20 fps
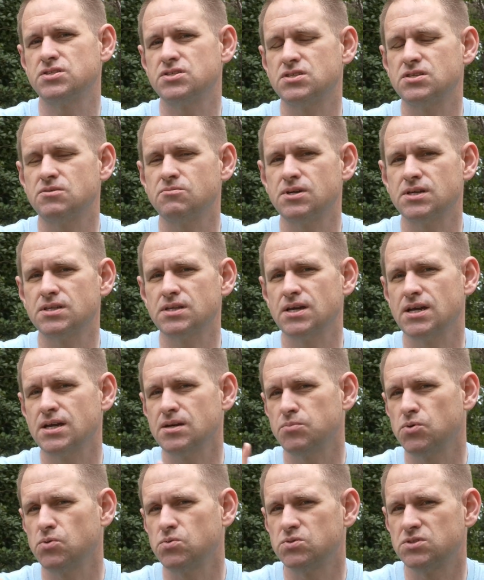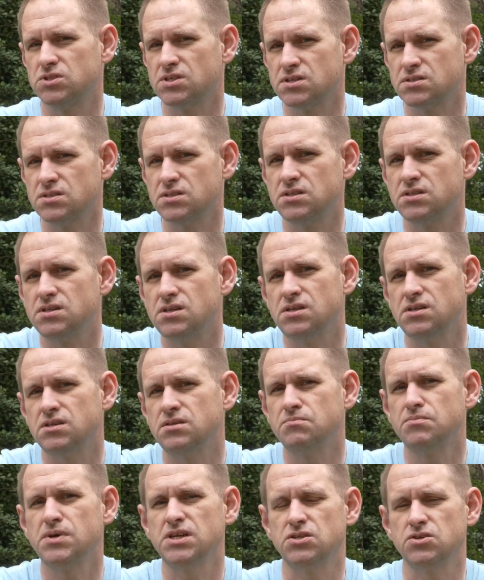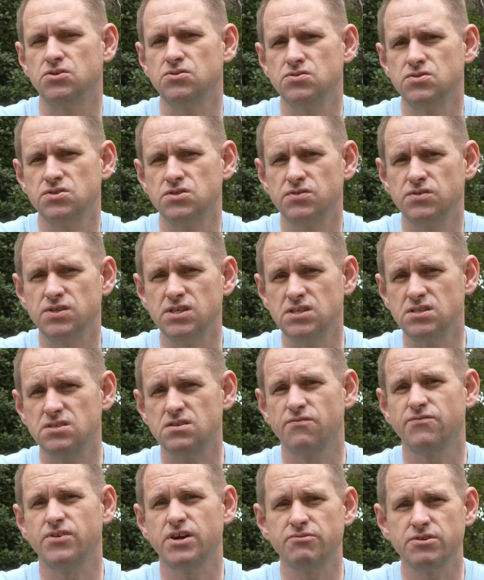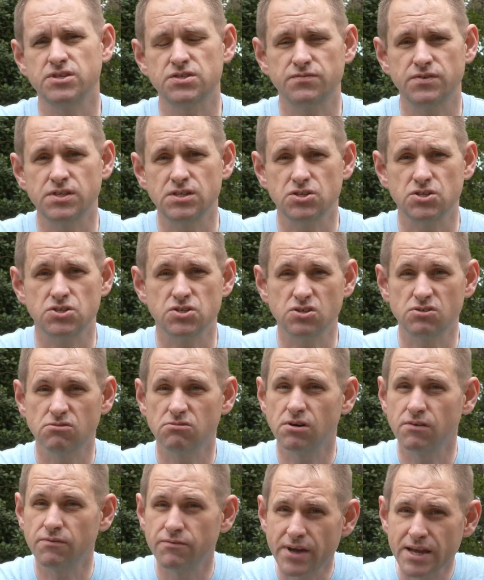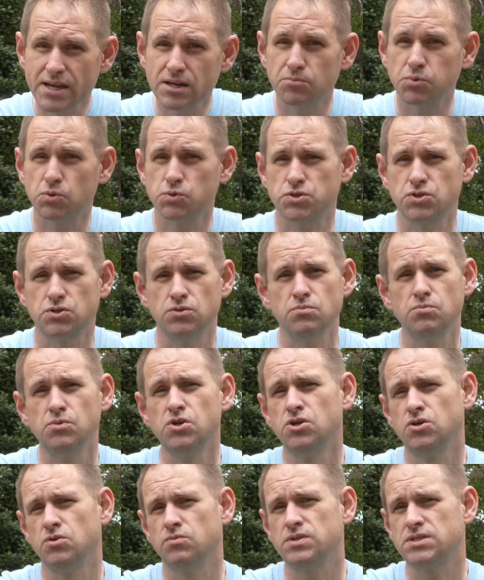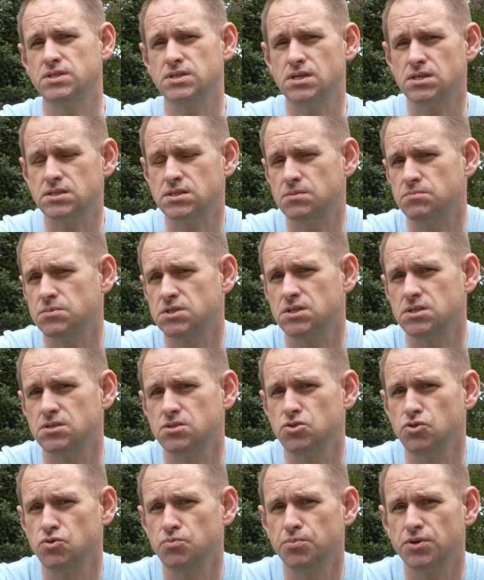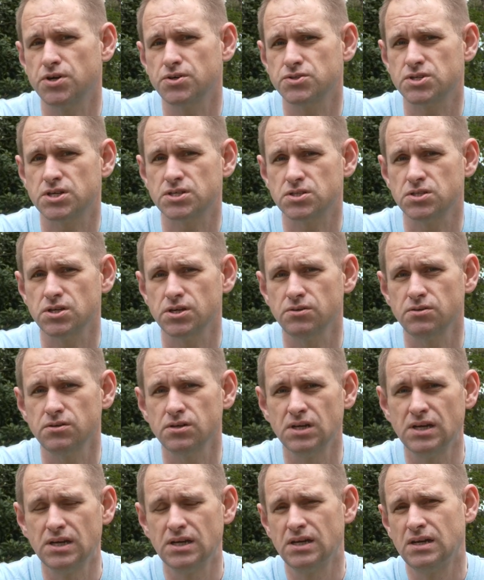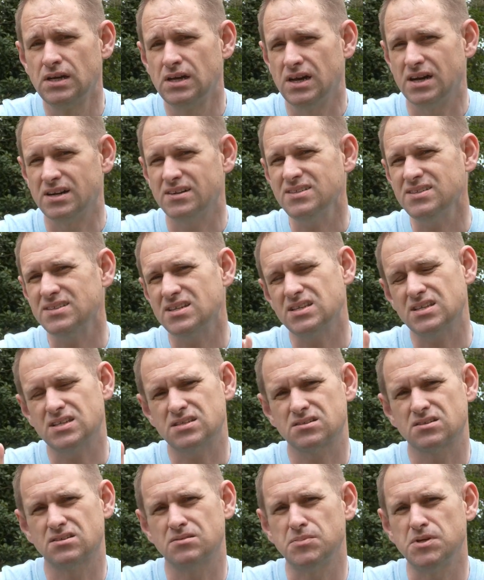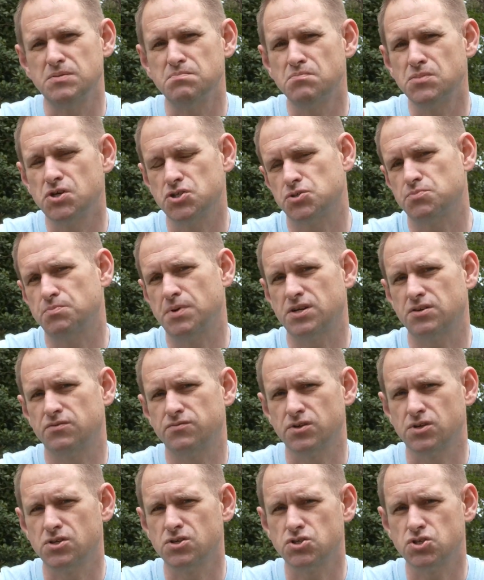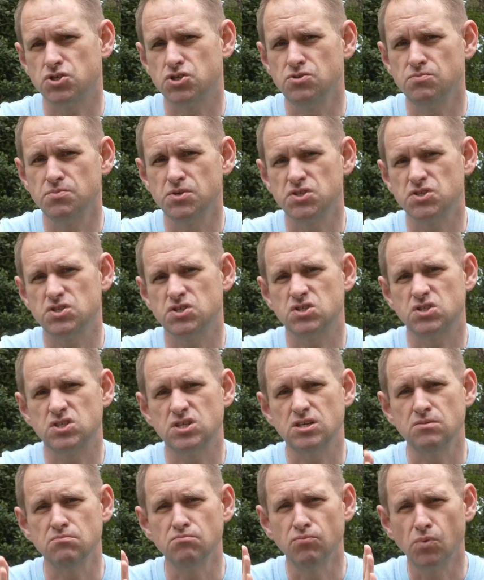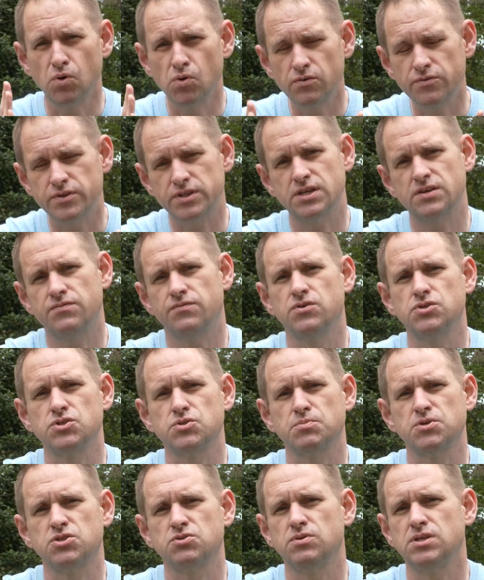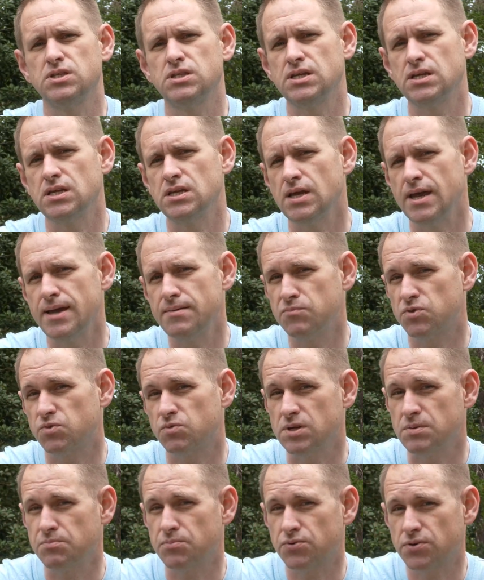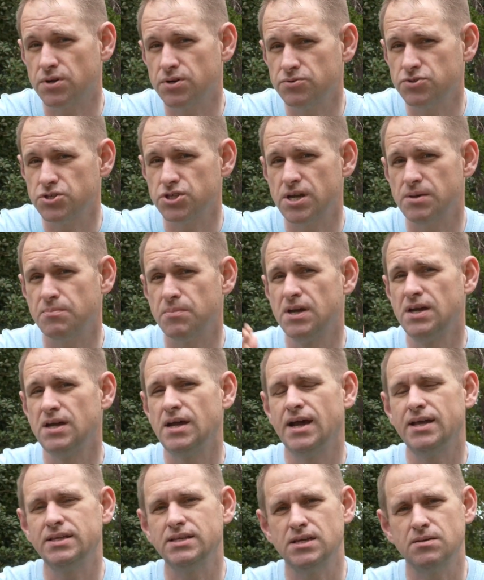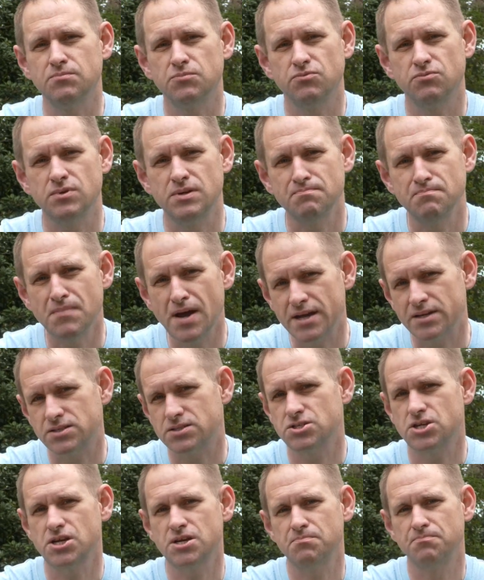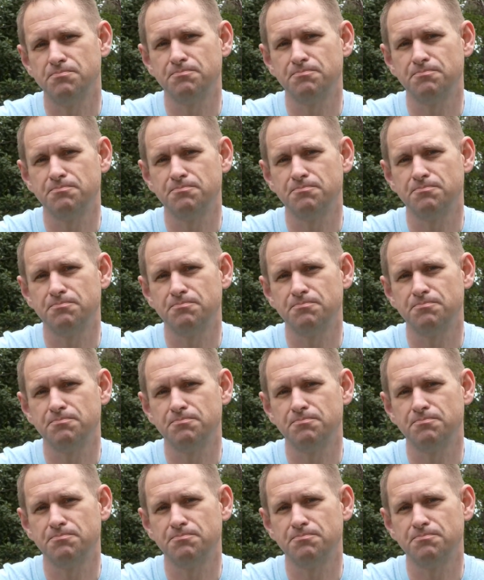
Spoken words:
to see whether Apple does indeed make use of these various features that are available to them with TSMC's new process node. And I think that's going to be much better for consumers to see more of a difference between the M3 Pro chip and the M3 Max chip.